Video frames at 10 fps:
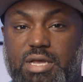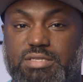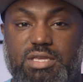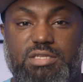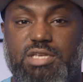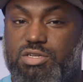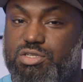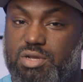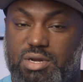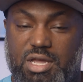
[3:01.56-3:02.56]
that skin texture
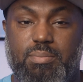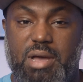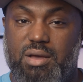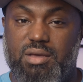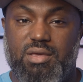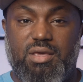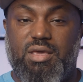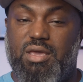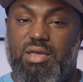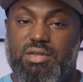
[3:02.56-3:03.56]
is gonna come out
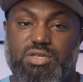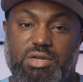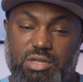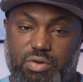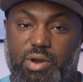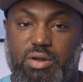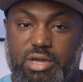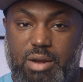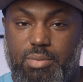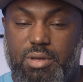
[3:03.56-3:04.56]
and it's gonna look great on
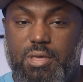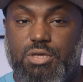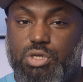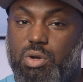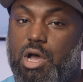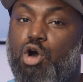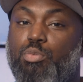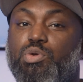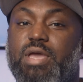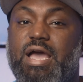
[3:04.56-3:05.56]
camera. So I
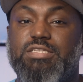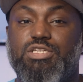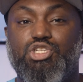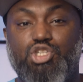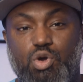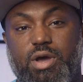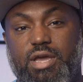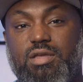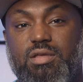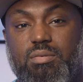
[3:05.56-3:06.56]
hope you guys
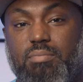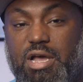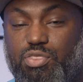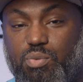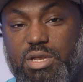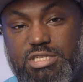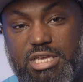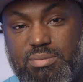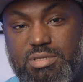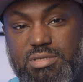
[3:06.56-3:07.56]
enjoy my 3
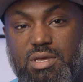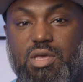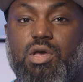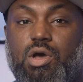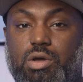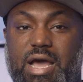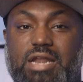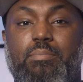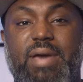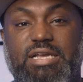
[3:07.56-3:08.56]
tips on how
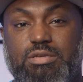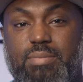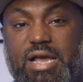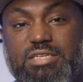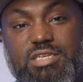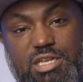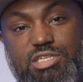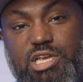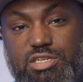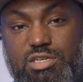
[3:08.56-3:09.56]
to maximize skin
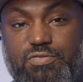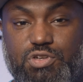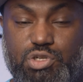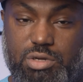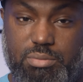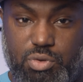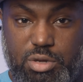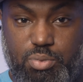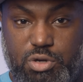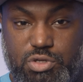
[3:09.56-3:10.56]
texture for shooting
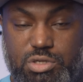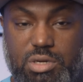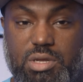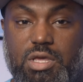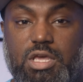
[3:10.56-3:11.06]
beauty portraiture.